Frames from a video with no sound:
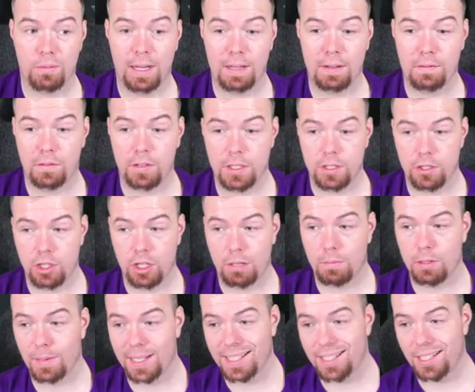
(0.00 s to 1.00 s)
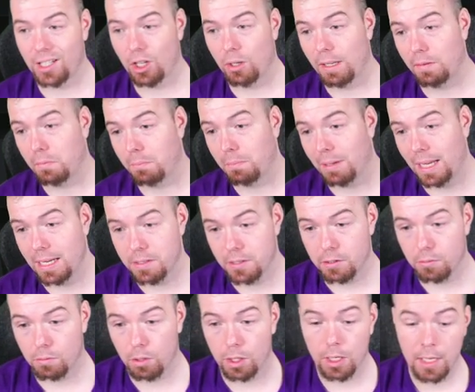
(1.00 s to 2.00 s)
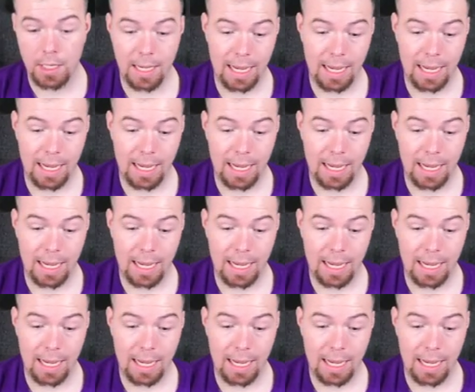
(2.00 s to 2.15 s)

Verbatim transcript: eighty-threes is the cheapest way to go, eleven players in squad.